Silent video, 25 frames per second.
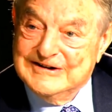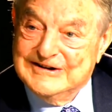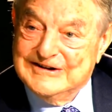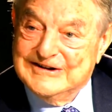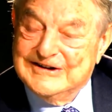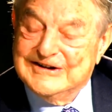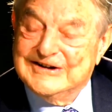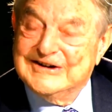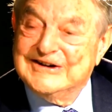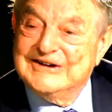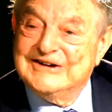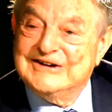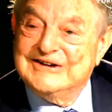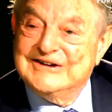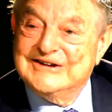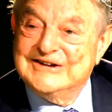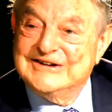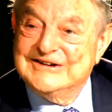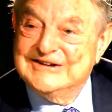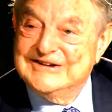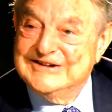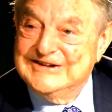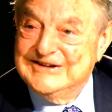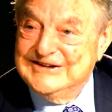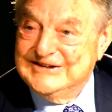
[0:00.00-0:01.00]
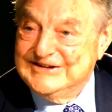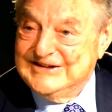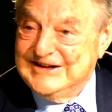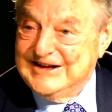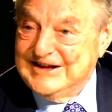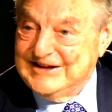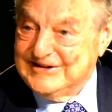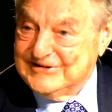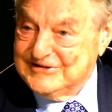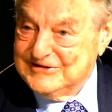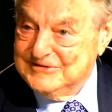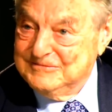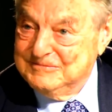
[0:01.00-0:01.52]
it
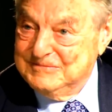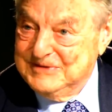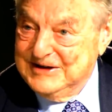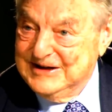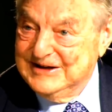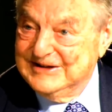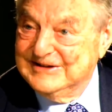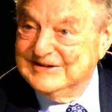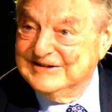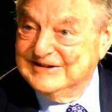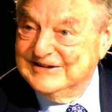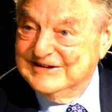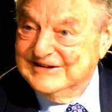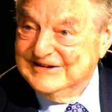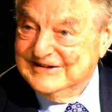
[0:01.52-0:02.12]
hasn't been